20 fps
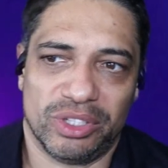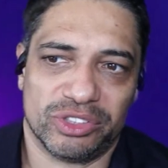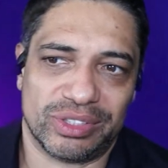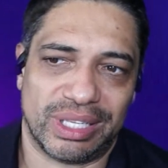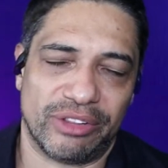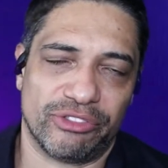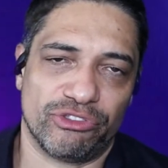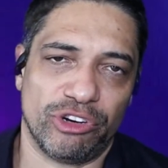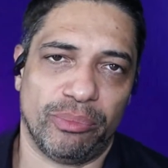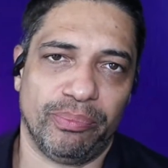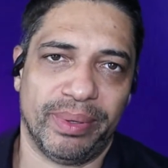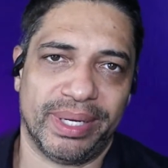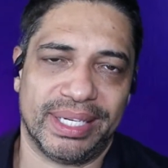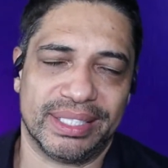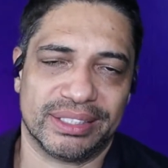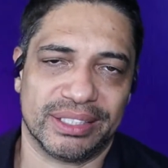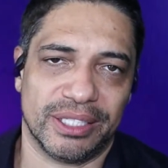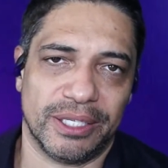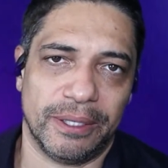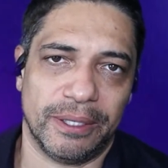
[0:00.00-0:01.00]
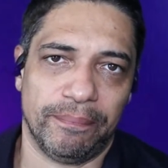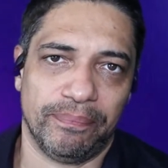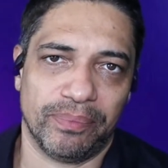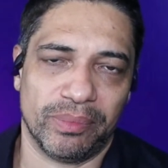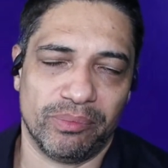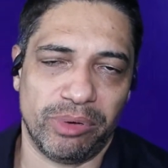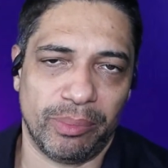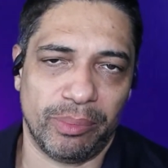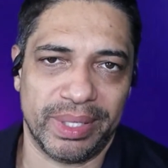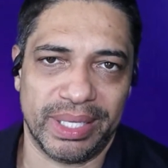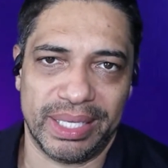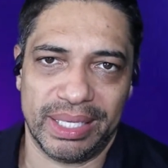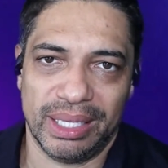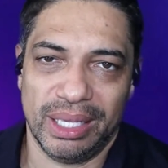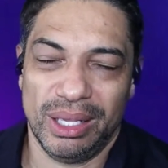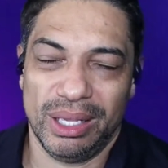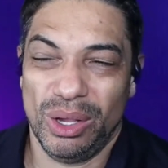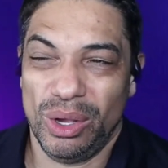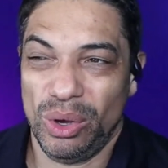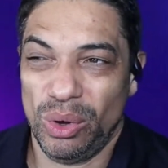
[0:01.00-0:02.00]
So Anthropic is probably,
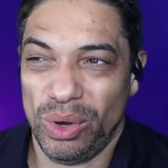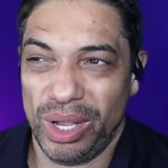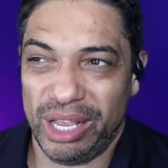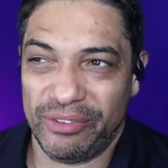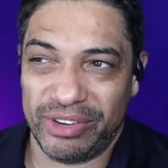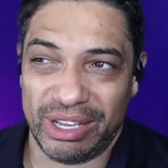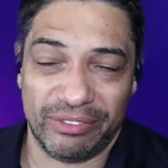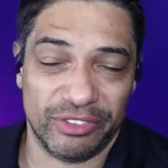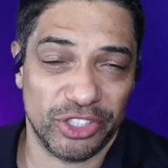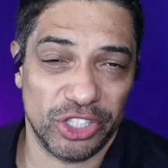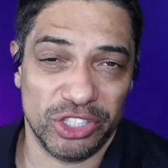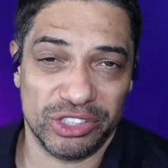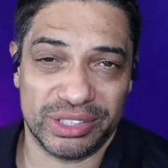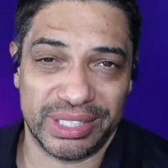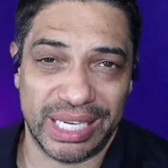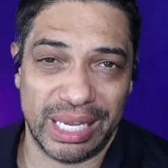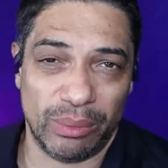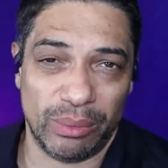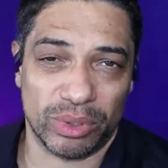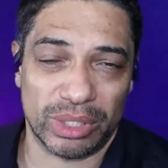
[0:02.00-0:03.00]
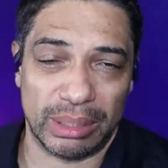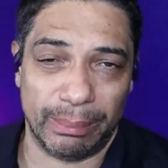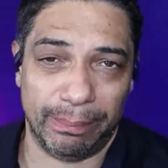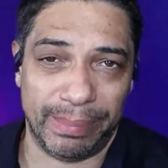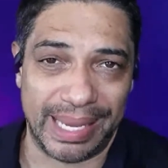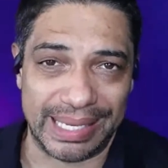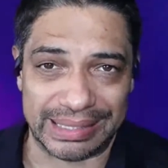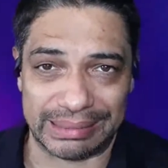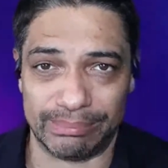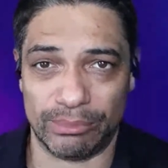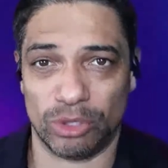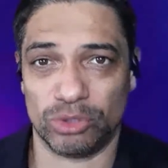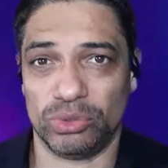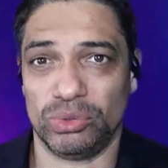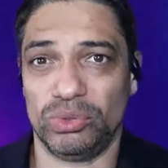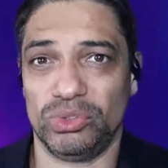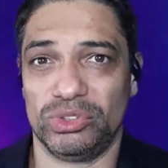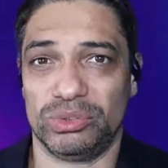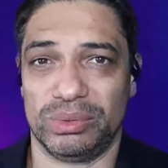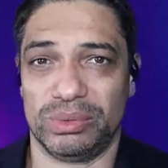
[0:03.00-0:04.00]
if you haven't used it yet, one of the best
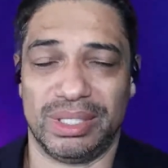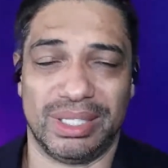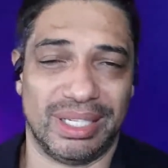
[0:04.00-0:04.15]
models.